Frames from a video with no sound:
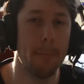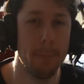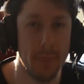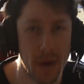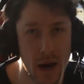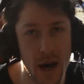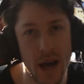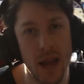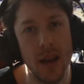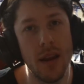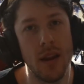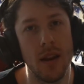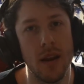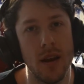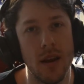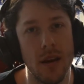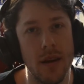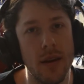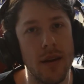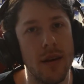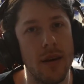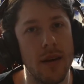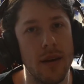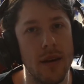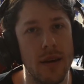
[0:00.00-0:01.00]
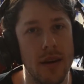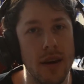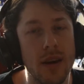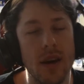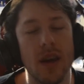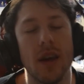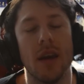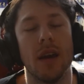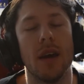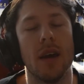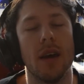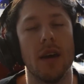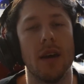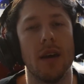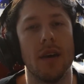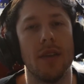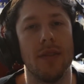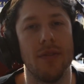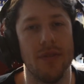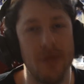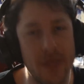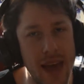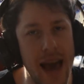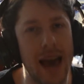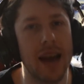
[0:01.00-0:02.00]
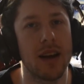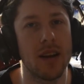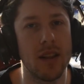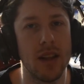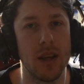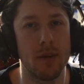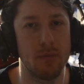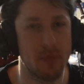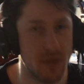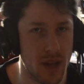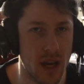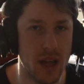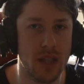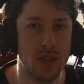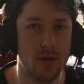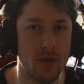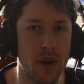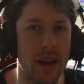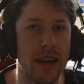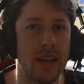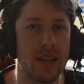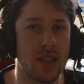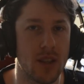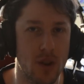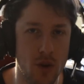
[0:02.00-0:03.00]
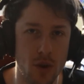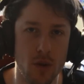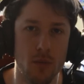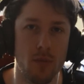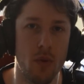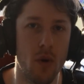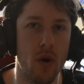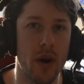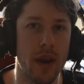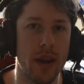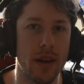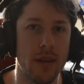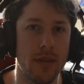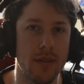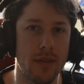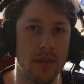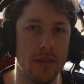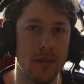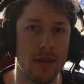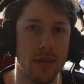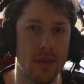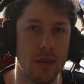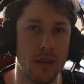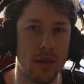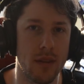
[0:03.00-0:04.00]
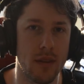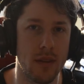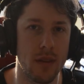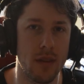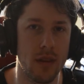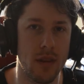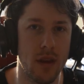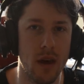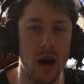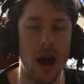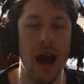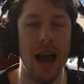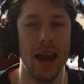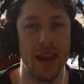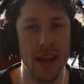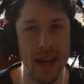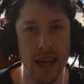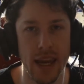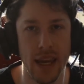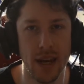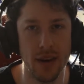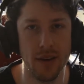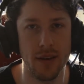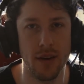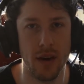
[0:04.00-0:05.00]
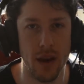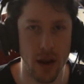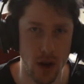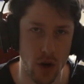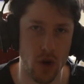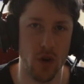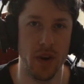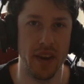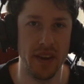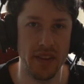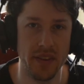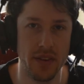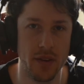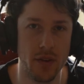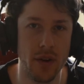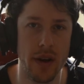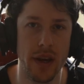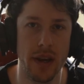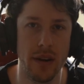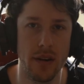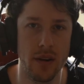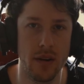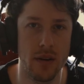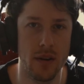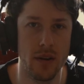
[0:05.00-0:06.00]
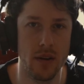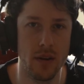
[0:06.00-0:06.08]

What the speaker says: But that clip does raise a good point. I need a green screen.